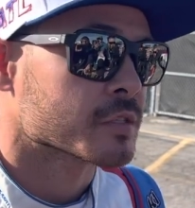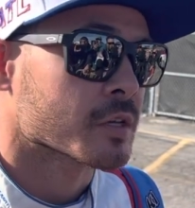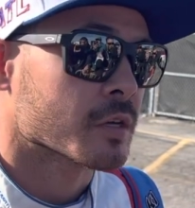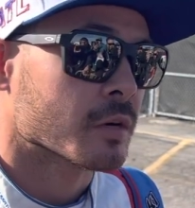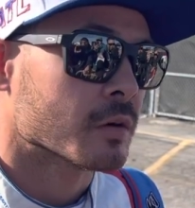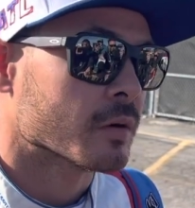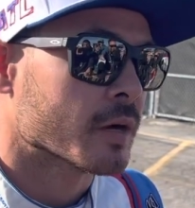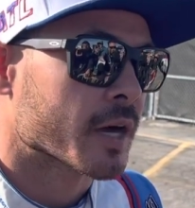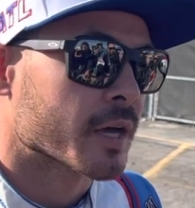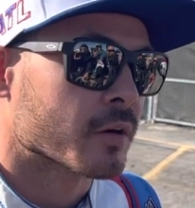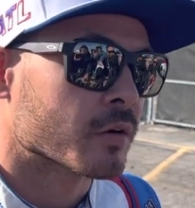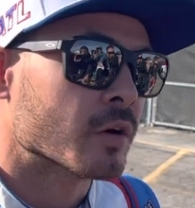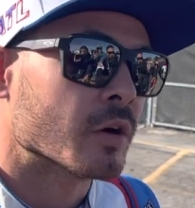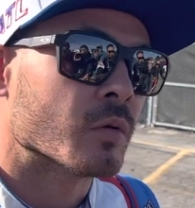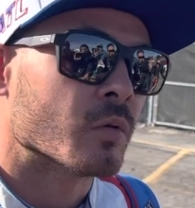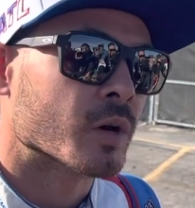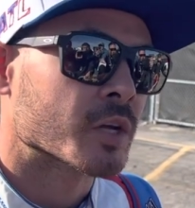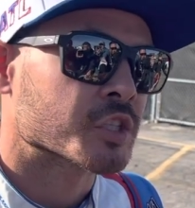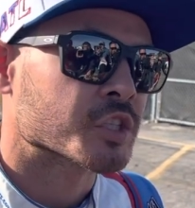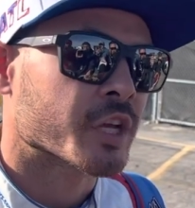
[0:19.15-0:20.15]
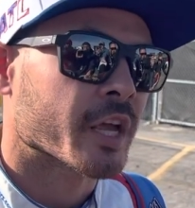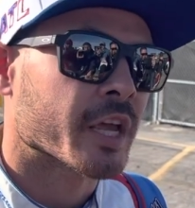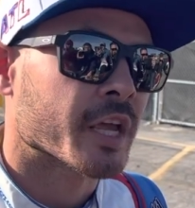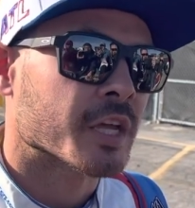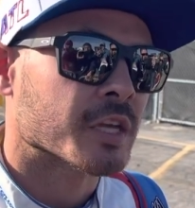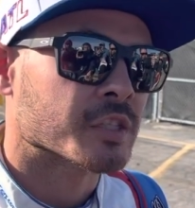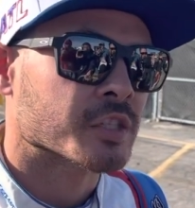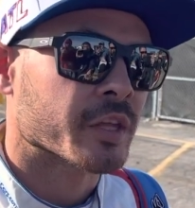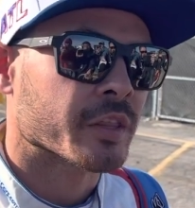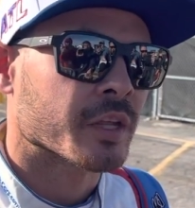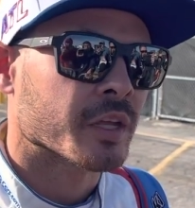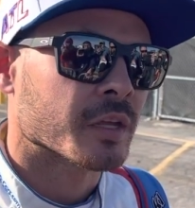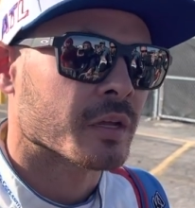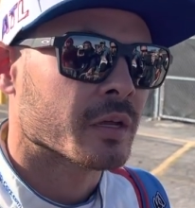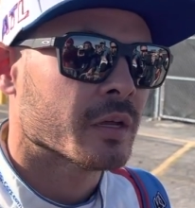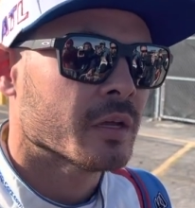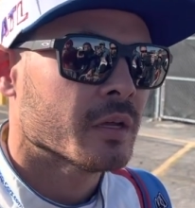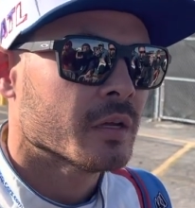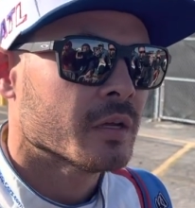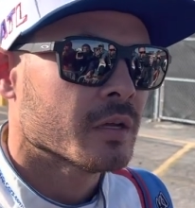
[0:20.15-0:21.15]
So I don't know what changed. I think
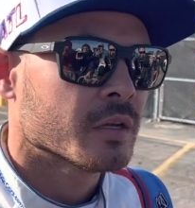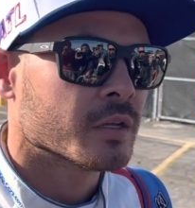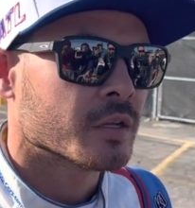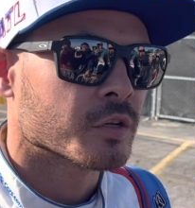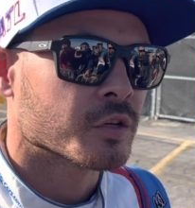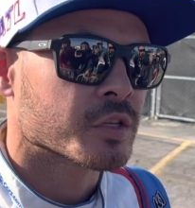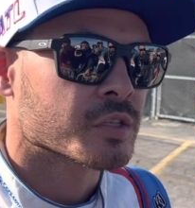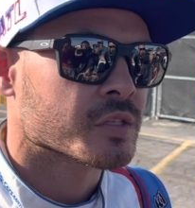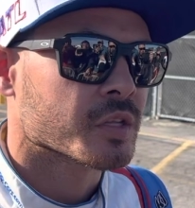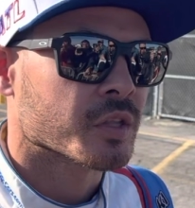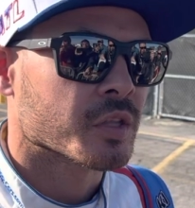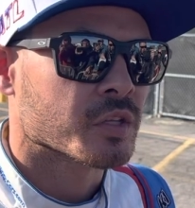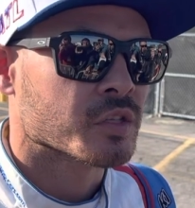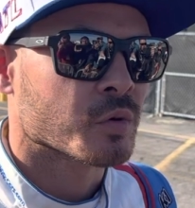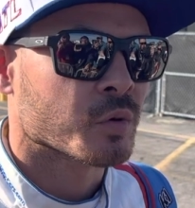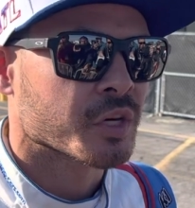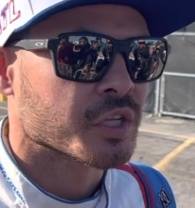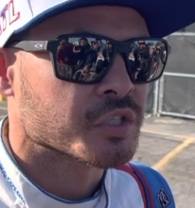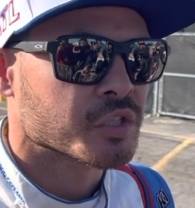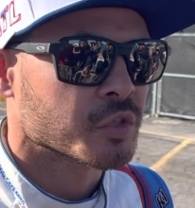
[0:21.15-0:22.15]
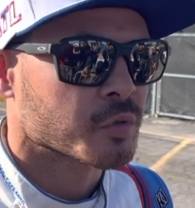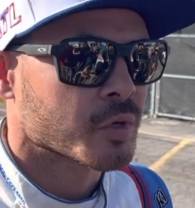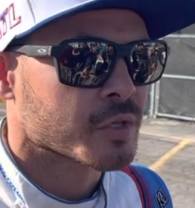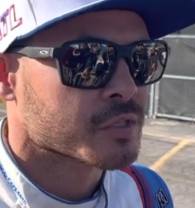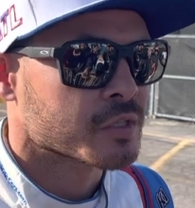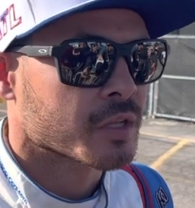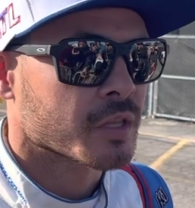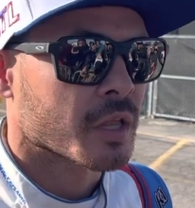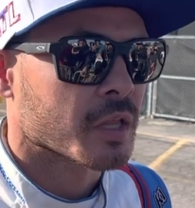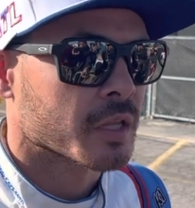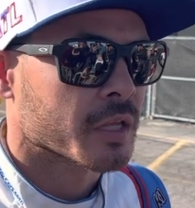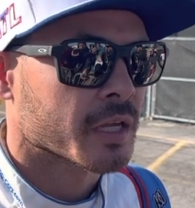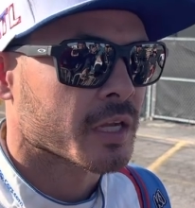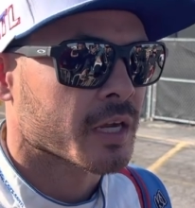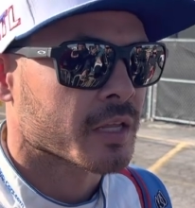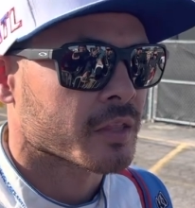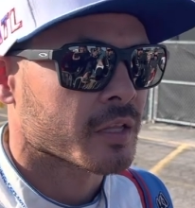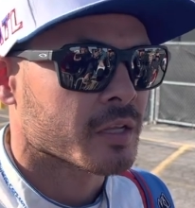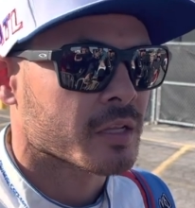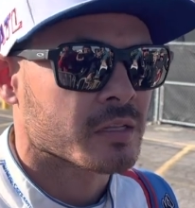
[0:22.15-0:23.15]
you just said the 22 wasn't in the lead.
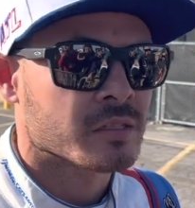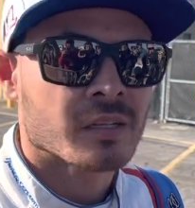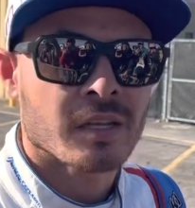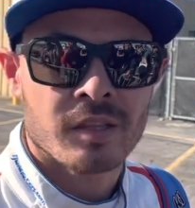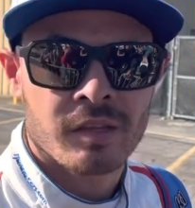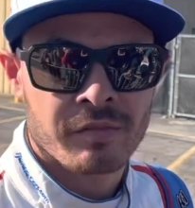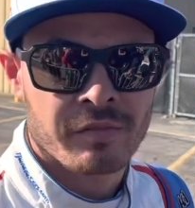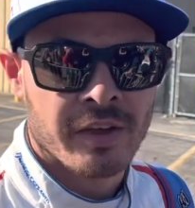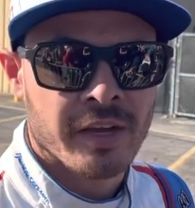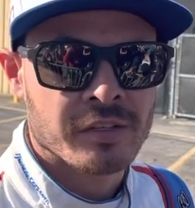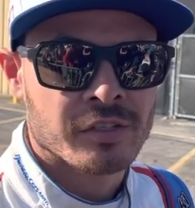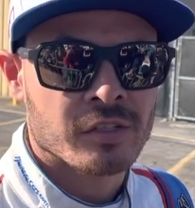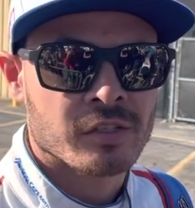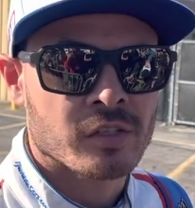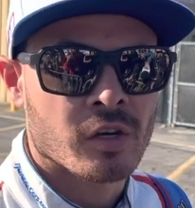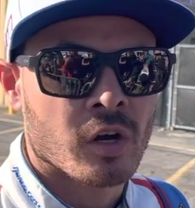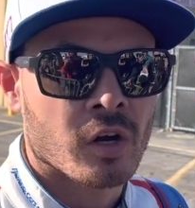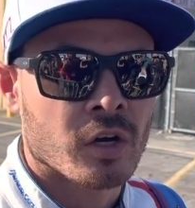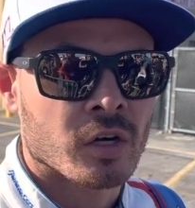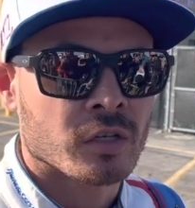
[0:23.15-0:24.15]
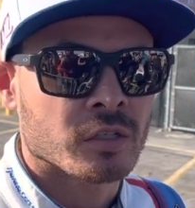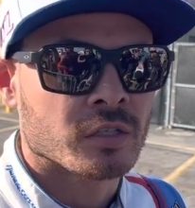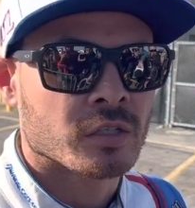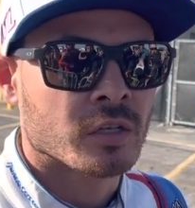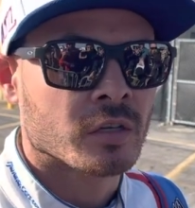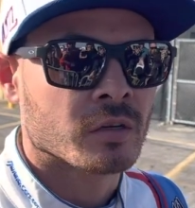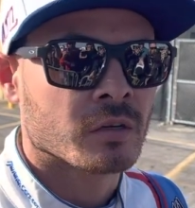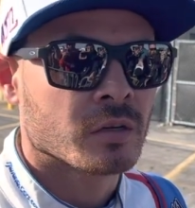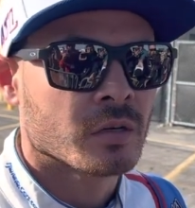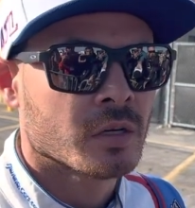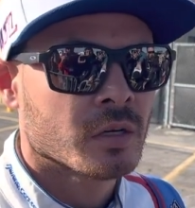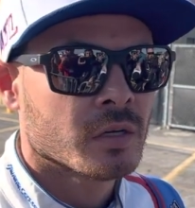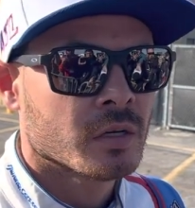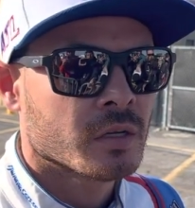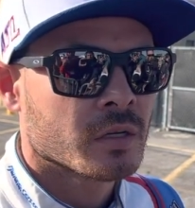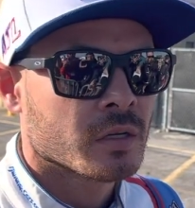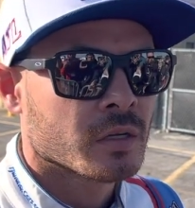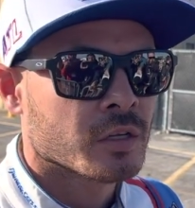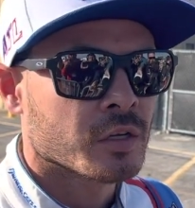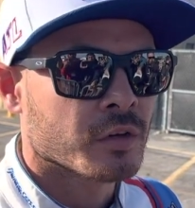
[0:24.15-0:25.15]
I think he's got the fastest car. So
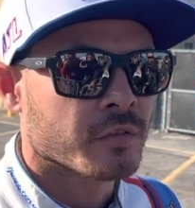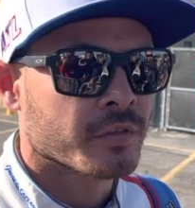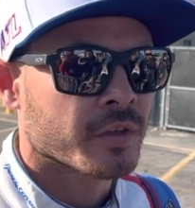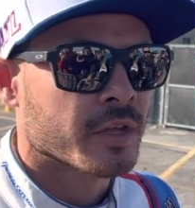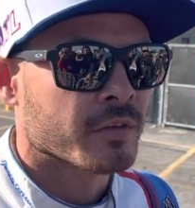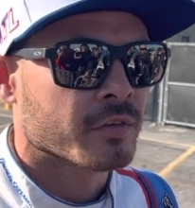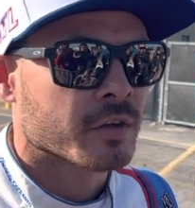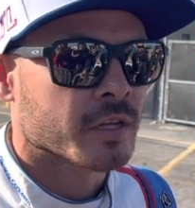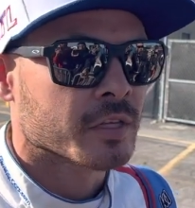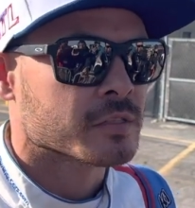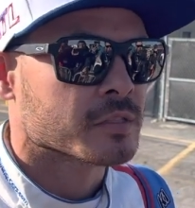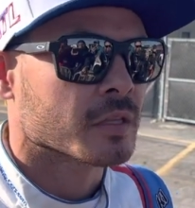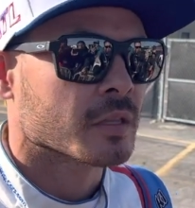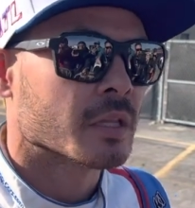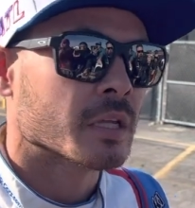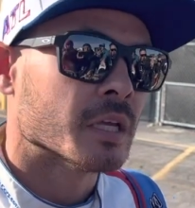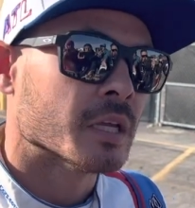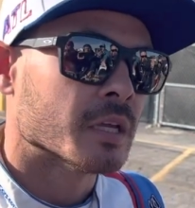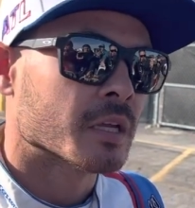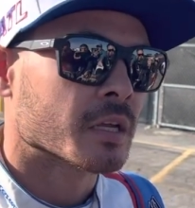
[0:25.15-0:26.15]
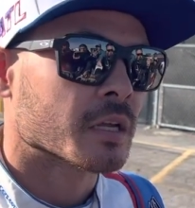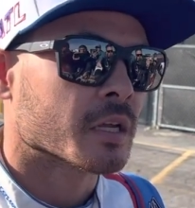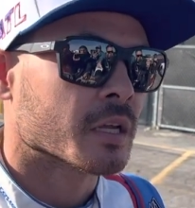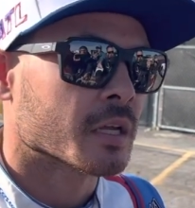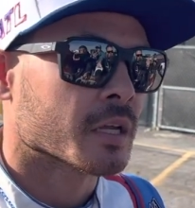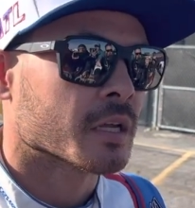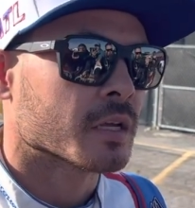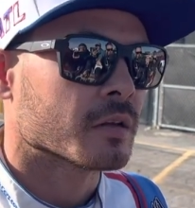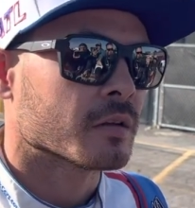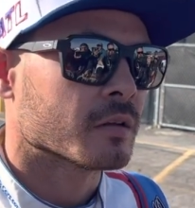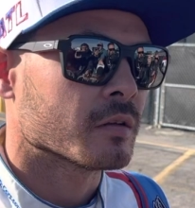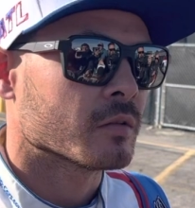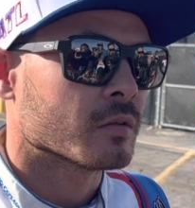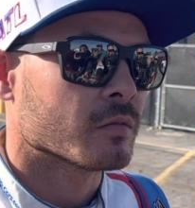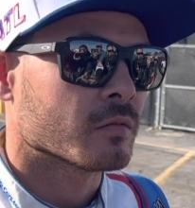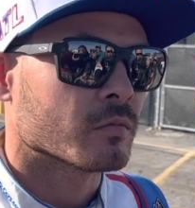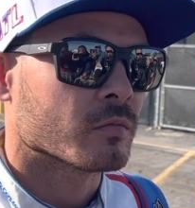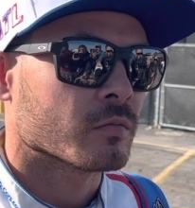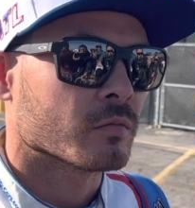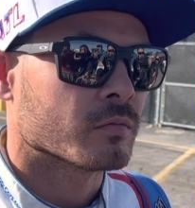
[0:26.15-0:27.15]
you know, if he ever gets the lead and can get
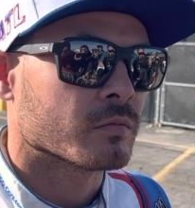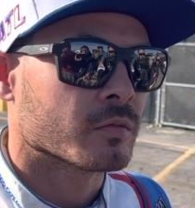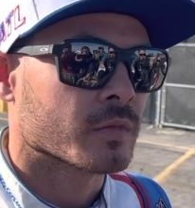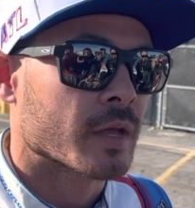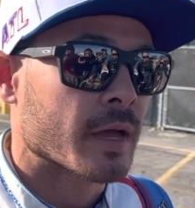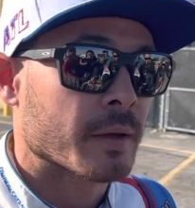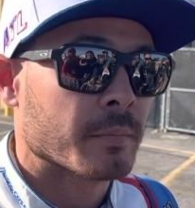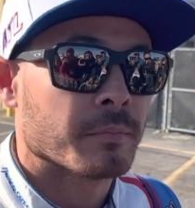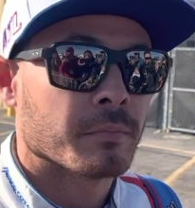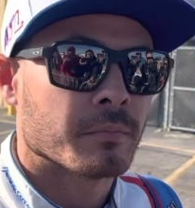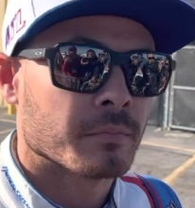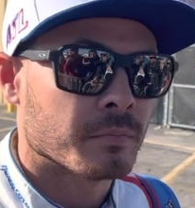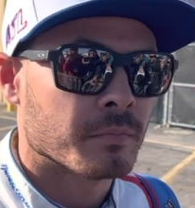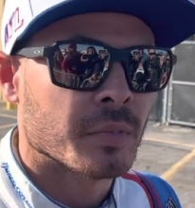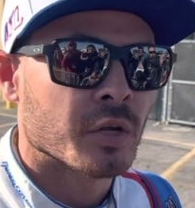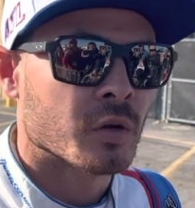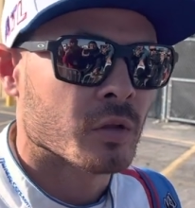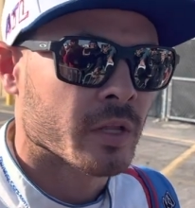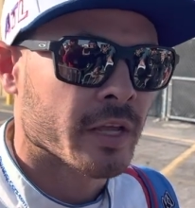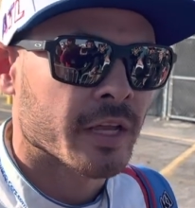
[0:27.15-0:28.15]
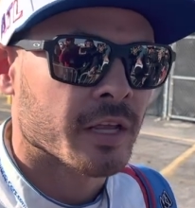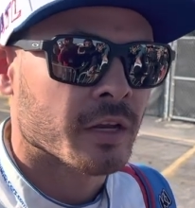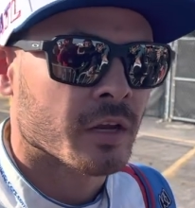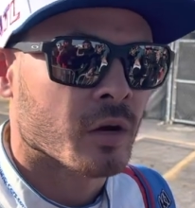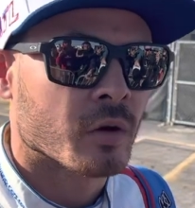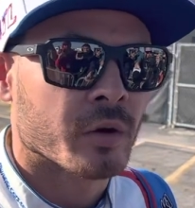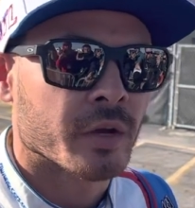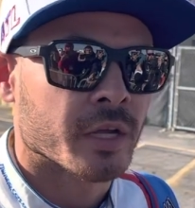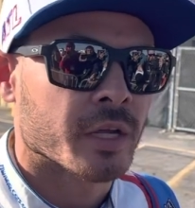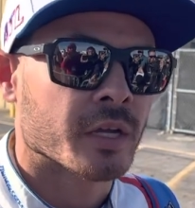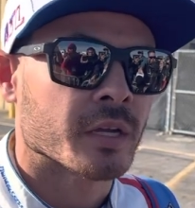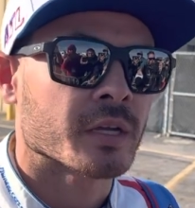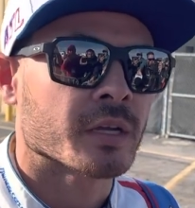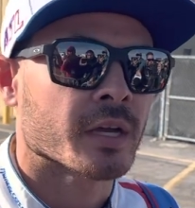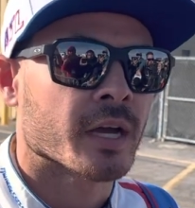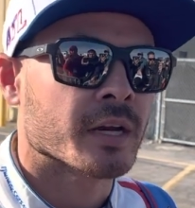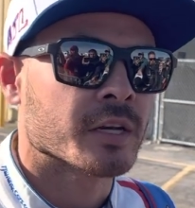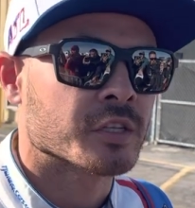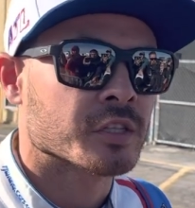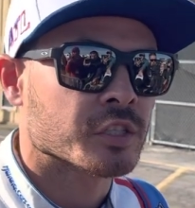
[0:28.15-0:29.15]
that middle lane going, it
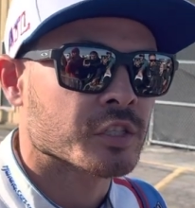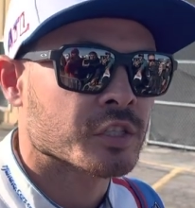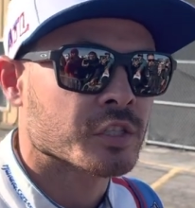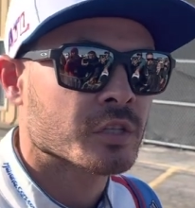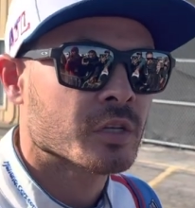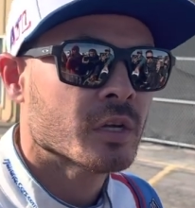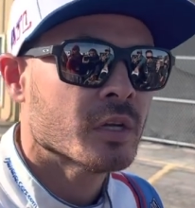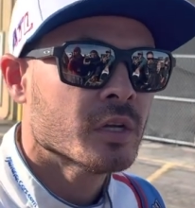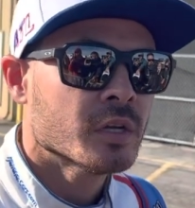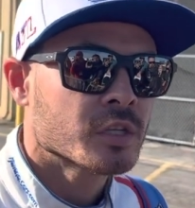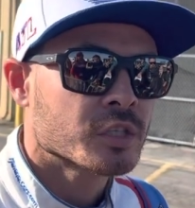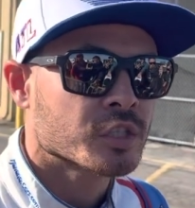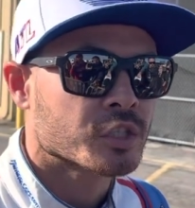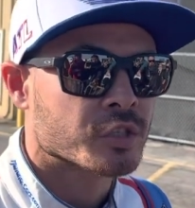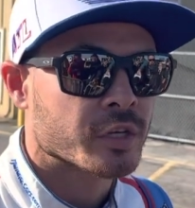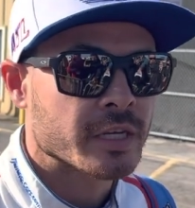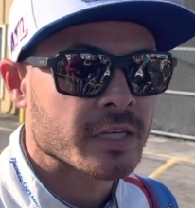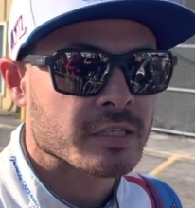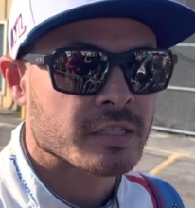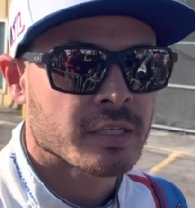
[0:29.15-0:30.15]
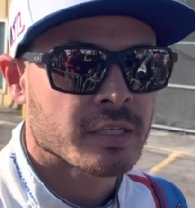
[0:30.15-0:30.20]
kind of just strings